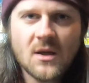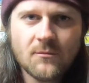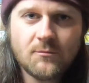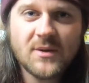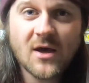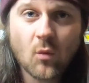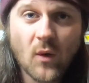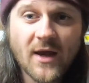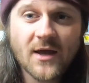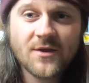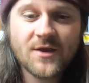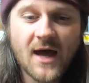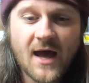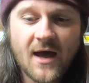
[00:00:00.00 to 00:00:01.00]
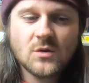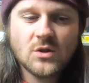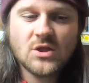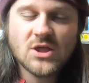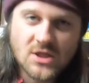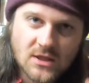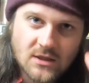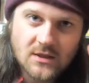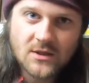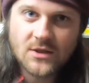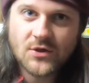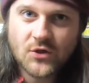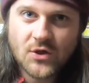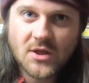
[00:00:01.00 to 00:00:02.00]
Be aware that you
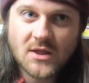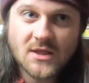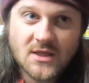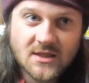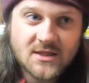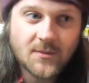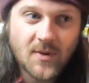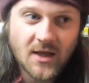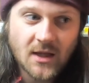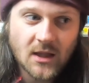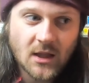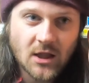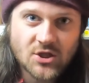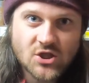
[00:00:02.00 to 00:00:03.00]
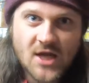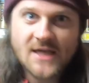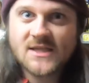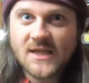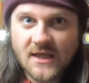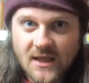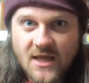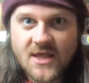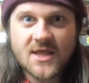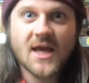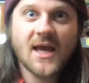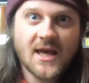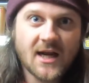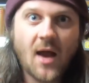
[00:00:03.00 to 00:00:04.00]
need to be logistically
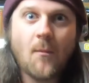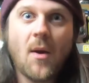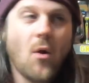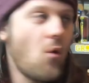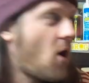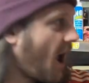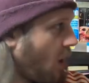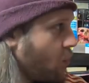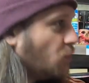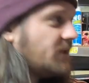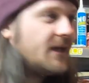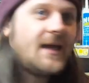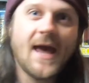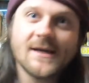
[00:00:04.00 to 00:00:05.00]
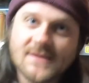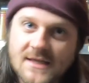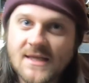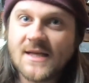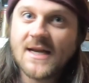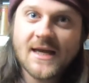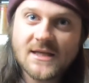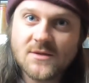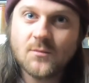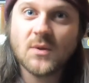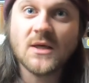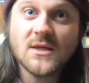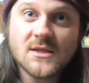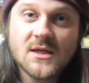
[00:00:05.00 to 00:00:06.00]
thinking about how to get to the next
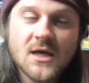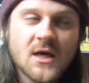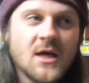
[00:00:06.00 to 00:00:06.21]
piece.